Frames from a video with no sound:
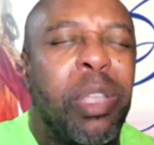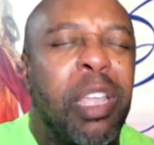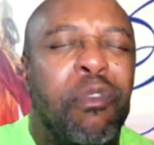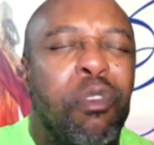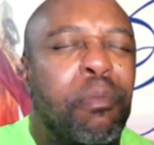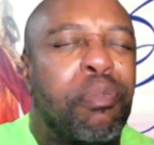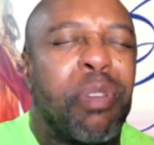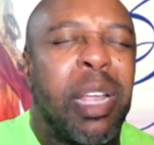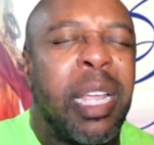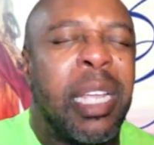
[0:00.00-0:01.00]
so we give you
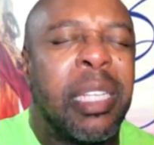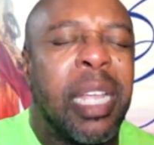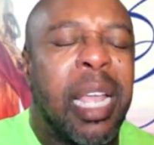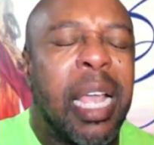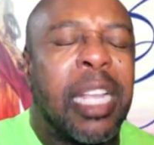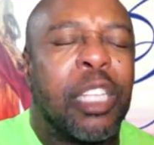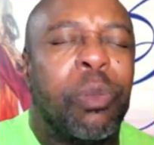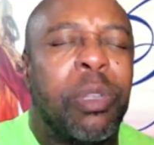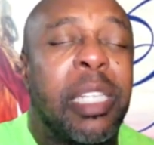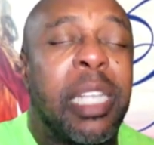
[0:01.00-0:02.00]
praise as
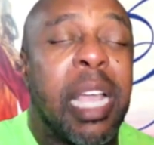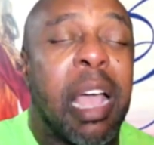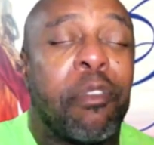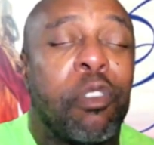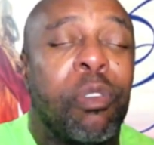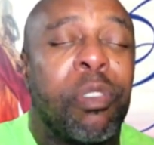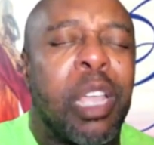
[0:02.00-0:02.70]
we seek after you.